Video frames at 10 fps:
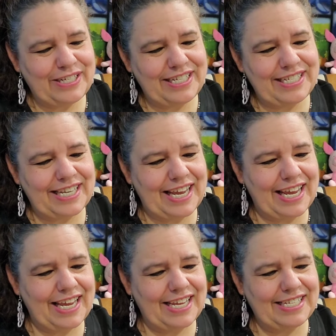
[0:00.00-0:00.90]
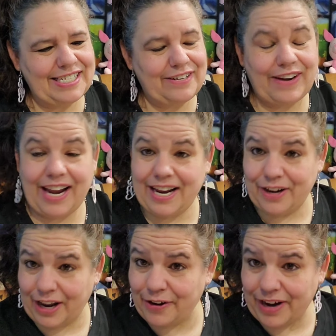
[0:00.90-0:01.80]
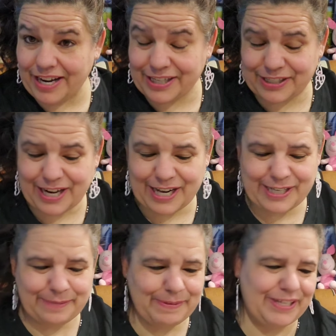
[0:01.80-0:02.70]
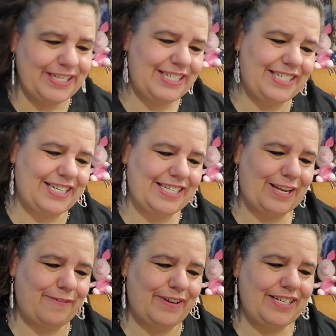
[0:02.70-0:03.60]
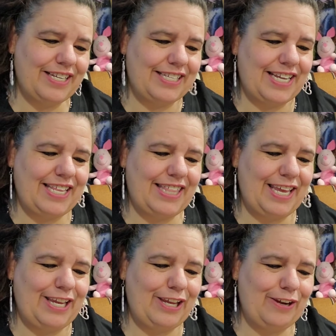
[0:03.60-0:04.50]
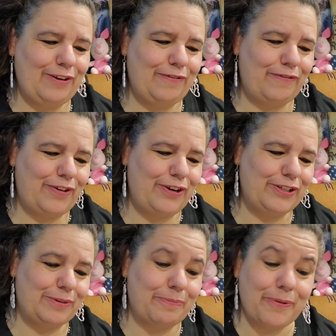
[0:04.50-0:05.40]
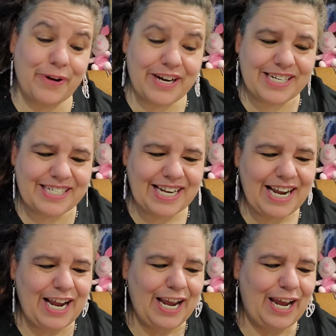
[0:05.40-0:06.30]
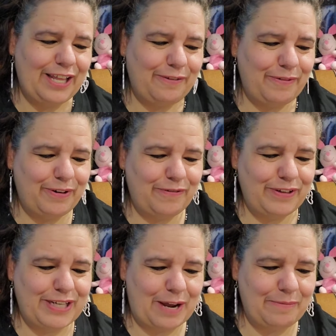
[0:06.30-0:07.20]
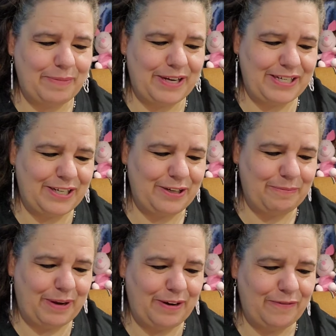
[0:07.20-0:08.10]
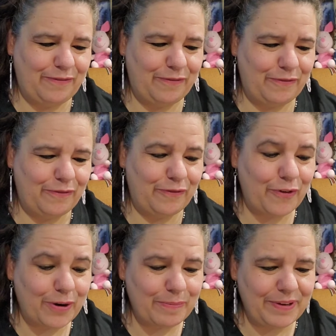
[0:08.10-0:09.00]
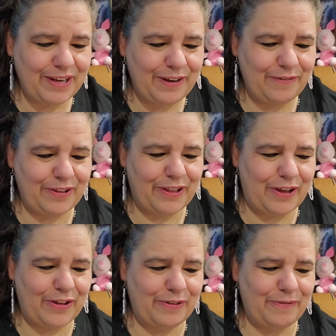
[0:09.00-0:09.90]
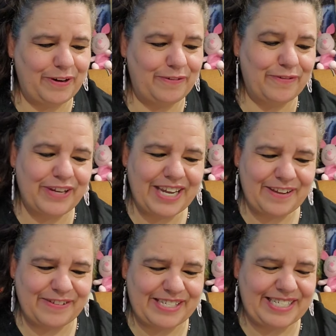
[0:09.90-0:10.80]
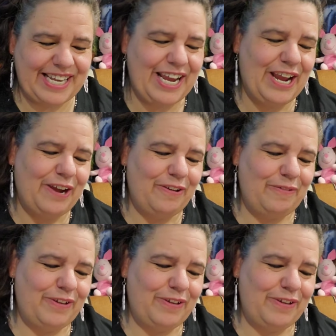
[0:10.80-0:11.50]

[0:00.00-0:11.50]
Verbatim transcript: she says, Greg, and Greg is her husband. She says, I want to say thank you for your support and the wonderful darn painting you made for me with all the wonderful gifts. We